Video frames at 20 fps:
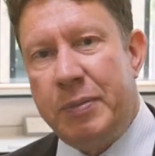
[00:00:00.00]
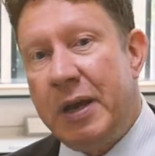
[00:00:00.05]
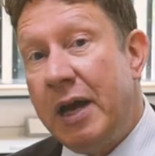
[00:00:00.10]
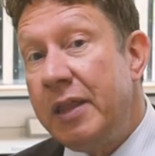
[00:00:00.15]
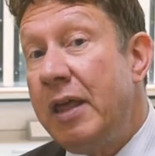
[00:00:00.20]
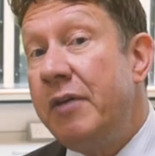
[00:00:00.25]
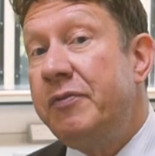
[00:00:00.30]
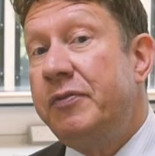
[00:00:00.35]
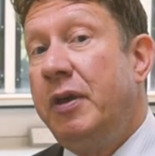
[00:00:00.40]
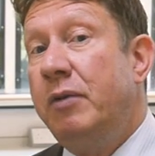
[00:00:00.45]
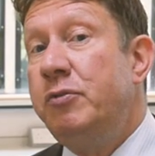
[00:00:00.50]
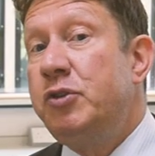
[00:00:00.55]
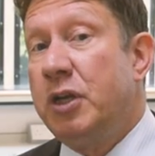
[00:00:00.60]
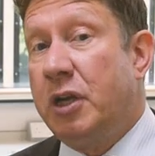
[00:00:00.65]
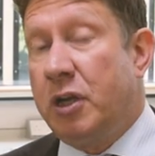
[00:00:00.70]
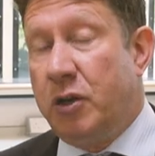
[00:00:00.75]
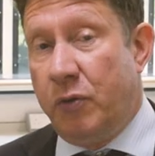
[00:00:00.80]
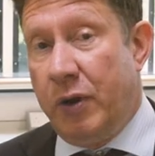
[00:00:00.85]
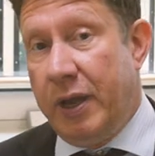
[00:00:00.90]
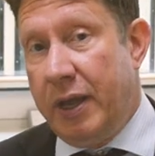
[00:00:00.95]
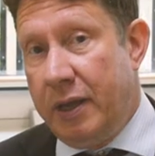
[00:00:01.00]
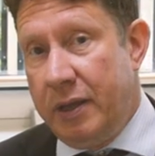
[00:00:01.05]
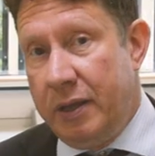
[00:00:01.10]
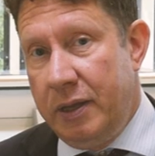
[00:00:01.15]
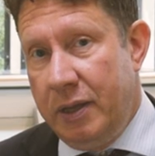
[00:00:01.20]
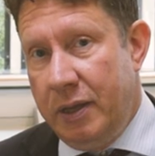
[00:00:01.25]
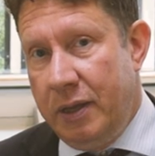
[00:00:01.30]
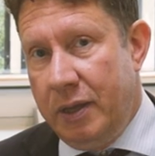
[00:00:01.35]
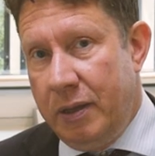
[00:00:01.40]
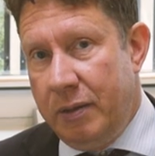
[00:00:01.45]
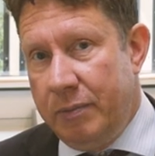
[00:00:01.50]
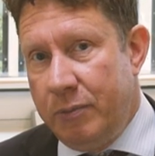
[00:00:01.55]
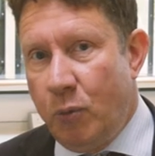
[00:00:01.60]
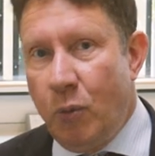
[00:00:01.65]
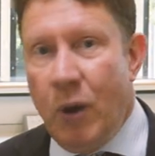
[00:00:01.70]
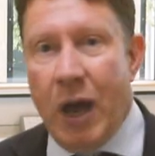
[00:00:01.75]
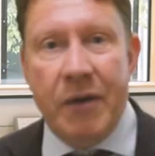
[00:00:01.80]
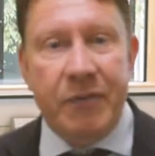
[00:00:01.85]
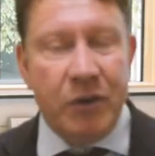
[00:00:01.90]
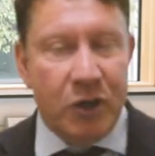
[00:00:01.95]
about their future career.
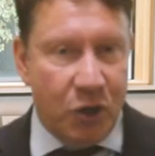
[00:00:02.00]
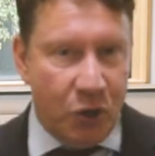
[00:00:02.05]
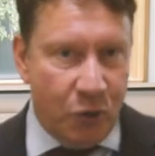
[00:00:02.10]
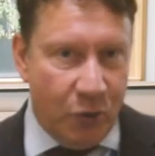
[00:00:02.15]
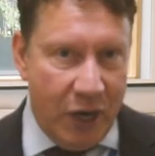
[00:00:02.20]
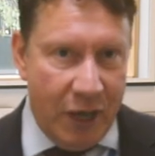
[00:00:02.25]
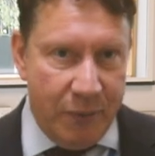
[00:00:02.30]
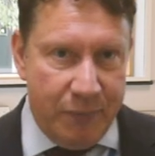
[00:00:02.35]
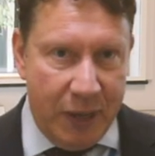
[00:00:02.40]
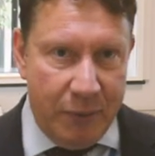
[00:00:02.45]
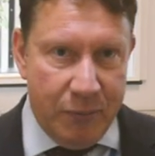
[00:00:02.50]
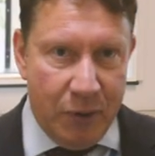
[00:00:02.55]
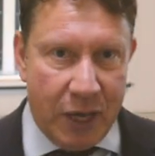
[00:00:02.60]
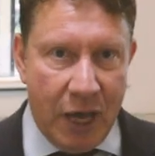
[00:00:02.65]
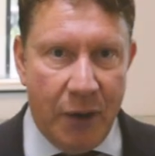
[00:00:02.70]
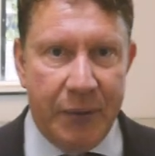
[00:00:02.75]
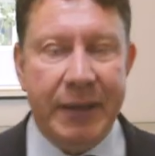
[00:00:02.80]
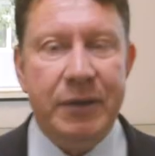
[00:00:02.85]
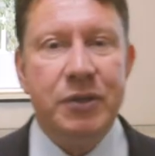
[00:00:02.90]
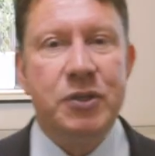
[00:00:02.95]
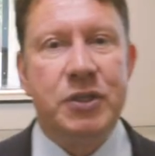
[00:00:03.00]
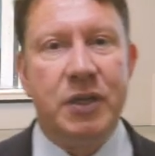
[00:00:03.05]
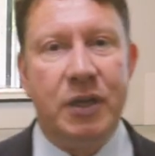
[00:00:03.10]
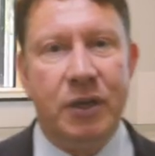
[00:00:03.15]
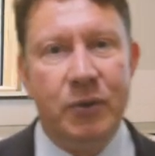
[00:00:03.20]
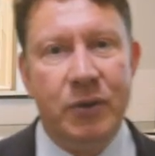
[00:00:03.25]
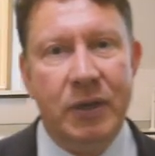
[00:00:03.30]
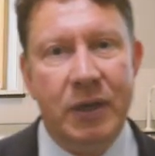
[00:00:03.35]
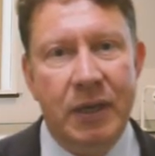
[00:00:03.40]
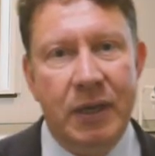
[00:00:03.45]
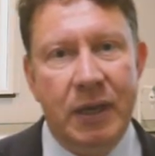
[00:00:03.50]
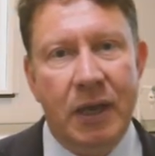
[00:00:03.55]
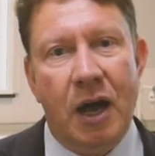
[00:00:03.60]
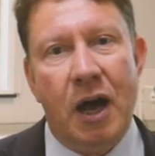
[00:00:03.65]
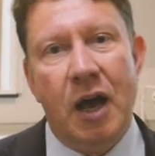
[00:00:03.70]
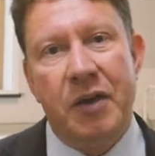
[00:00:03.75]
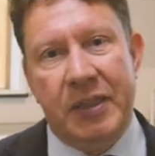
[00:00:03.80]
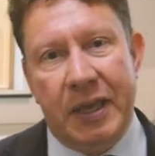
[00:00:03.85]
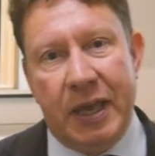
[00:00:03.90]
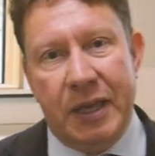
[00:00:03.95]
Whatever career people go into,
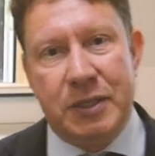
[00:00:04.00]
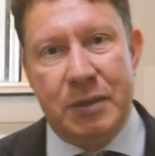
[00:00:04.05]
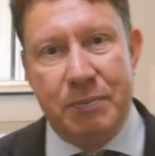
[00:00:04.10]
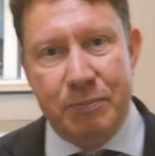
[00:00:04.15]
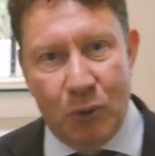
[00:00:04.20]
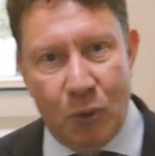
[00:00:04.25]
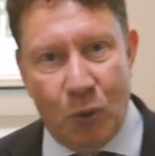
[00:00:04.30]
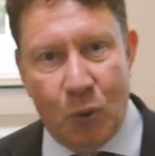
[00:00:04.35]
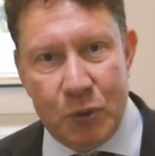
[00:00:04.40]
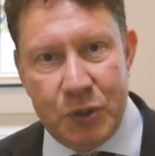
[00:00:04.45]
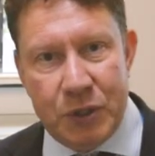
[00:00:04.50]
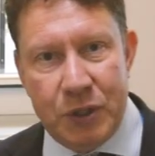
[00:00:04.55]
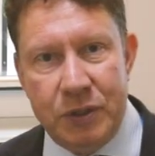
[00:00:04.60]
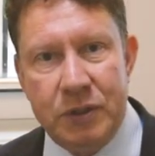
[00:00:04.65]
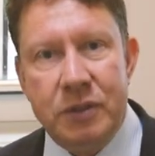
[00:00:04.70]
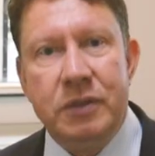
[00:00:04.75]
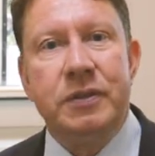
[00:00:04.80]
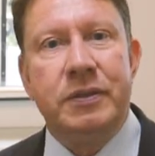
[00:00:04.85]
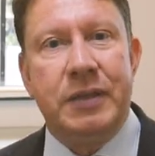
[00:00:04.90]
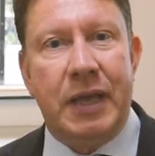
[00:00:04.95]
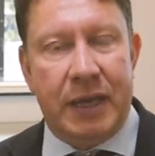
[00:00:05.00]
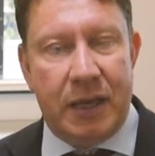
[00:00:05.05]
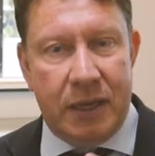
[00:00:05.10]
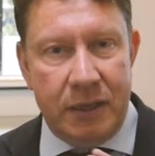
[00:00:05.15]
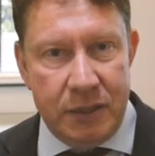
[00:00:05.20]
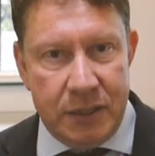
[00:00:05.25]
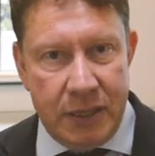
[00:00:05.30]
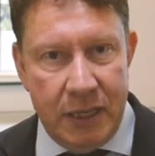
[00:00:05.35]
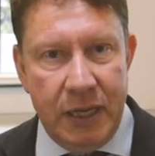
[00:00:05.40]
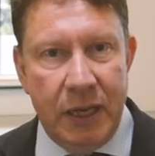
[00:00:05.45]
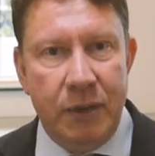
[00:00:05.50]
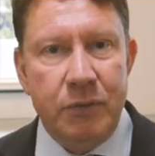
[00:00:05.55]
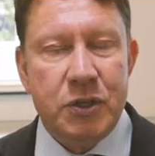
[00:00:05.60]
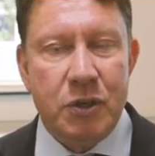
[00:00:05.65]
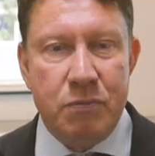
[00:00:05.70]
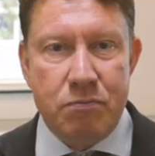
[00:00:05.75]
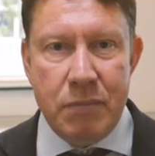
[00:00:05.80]
I think it's important they continue to